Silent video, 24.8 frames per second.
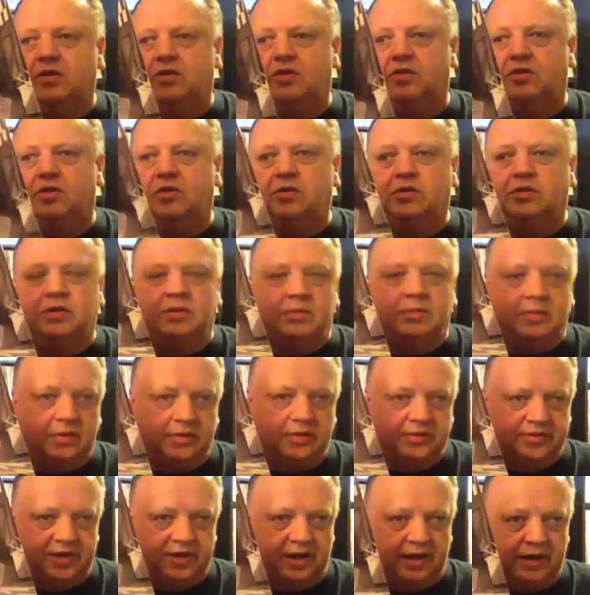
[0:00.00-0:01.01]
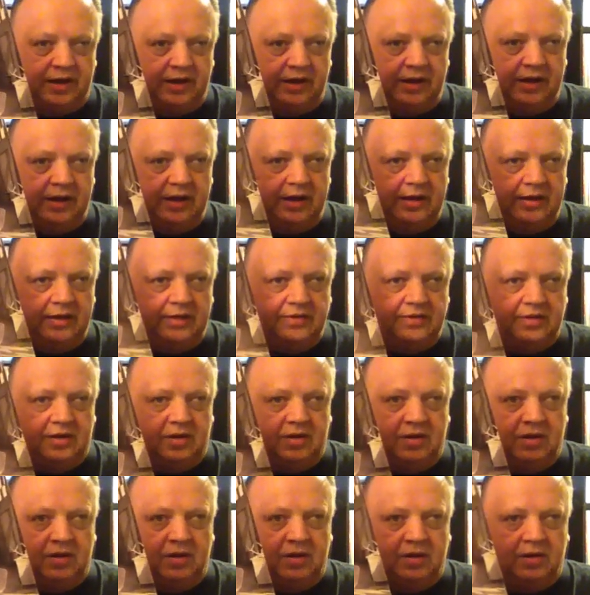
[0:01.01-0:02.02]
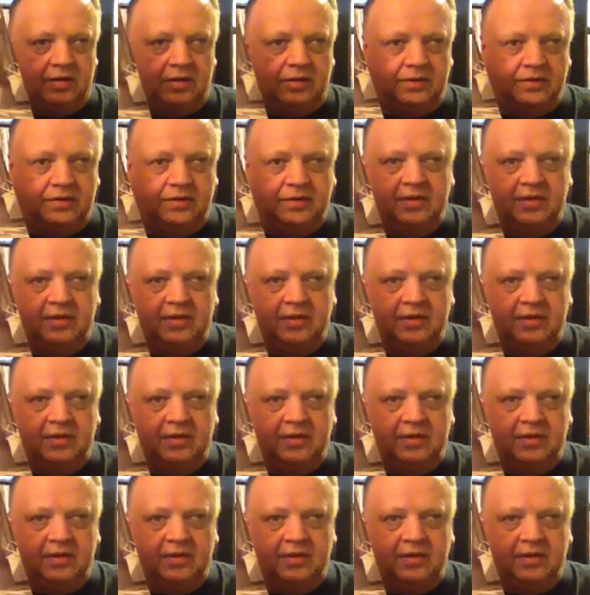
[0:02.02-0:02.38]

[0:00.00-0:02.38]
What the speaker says: Good, jangly guitar,